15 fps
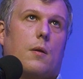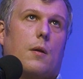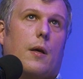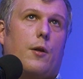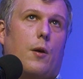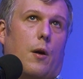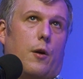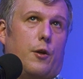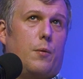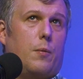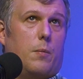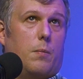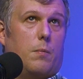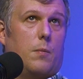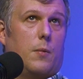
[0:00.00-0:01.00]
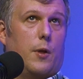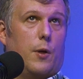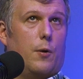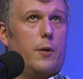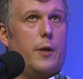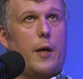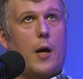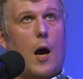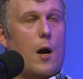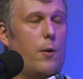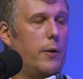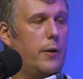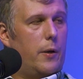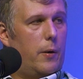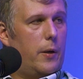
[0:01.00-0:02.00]
And are you literally hot
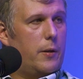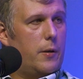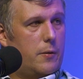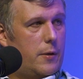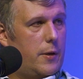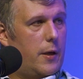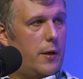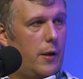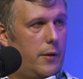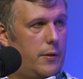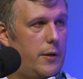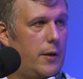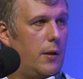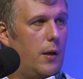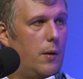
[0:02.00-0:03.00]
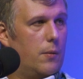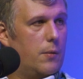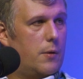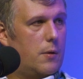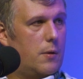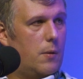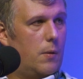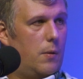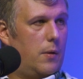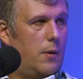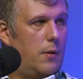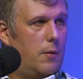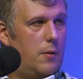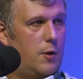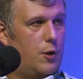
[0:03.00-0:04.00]
reloading those DLLs or
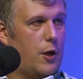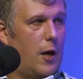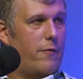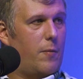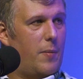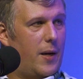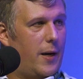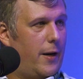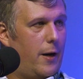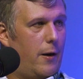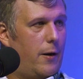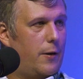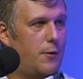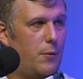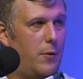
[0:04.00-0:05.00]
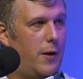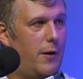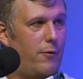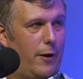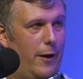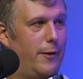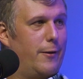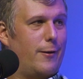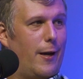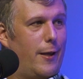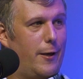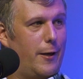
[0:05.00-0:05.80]
the Java binaries or whatever inside the